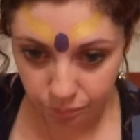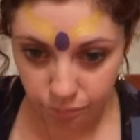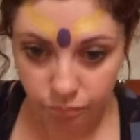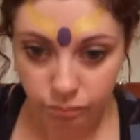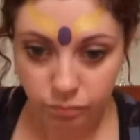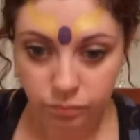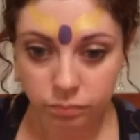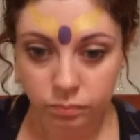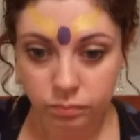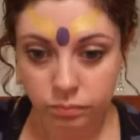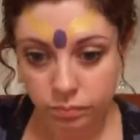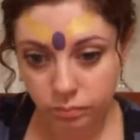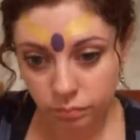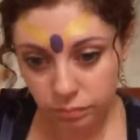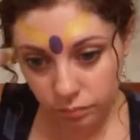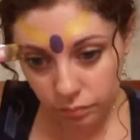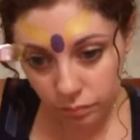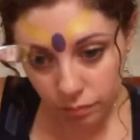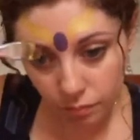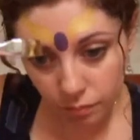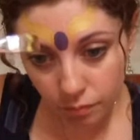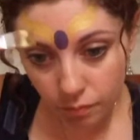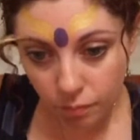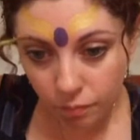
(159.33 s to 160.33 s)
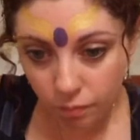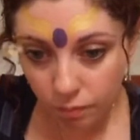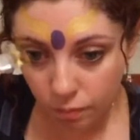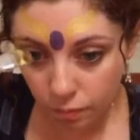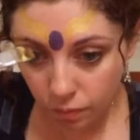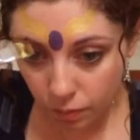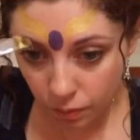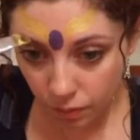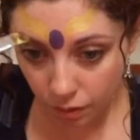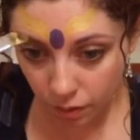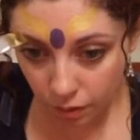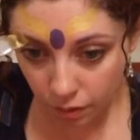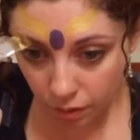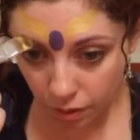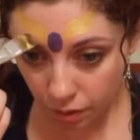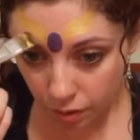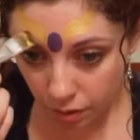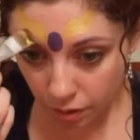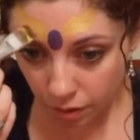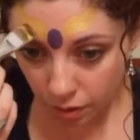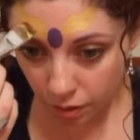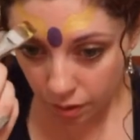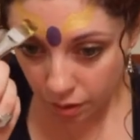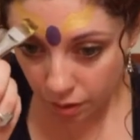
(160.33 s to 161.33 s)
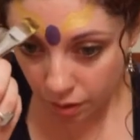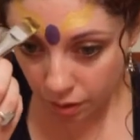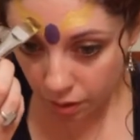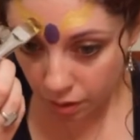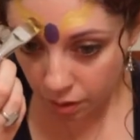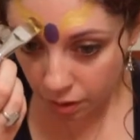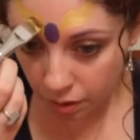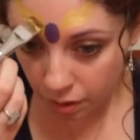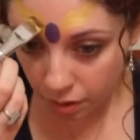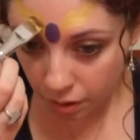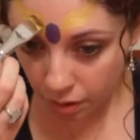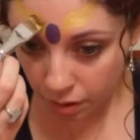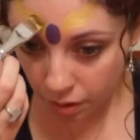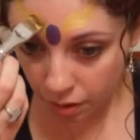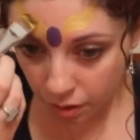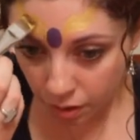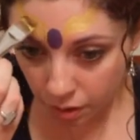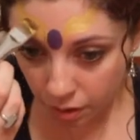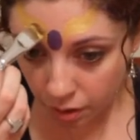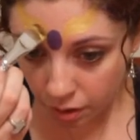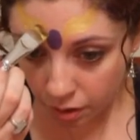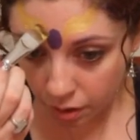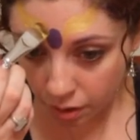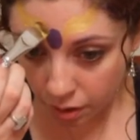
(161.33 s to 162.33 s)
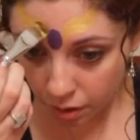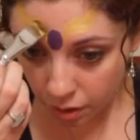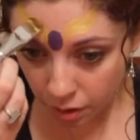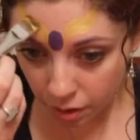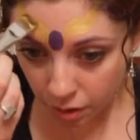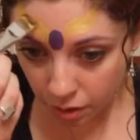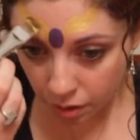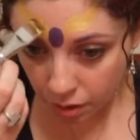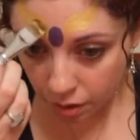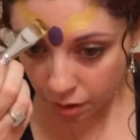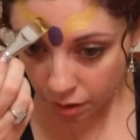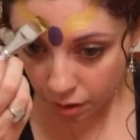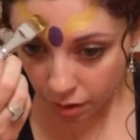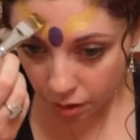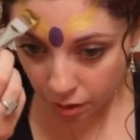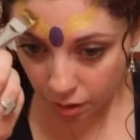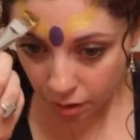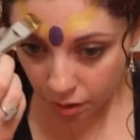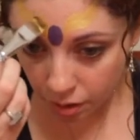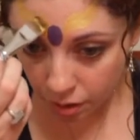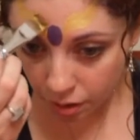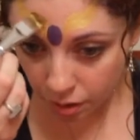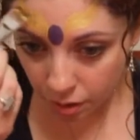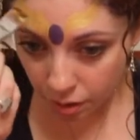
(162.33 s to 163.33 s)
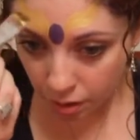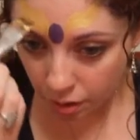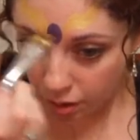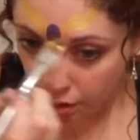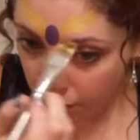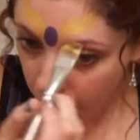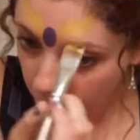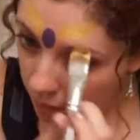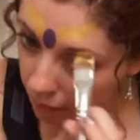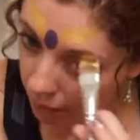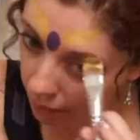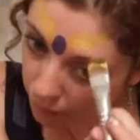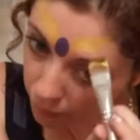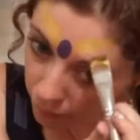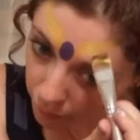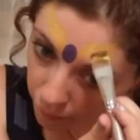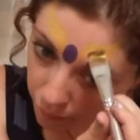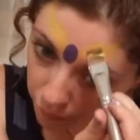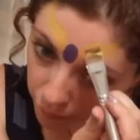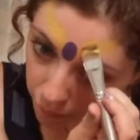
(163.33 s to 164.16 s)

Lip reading: [no speech]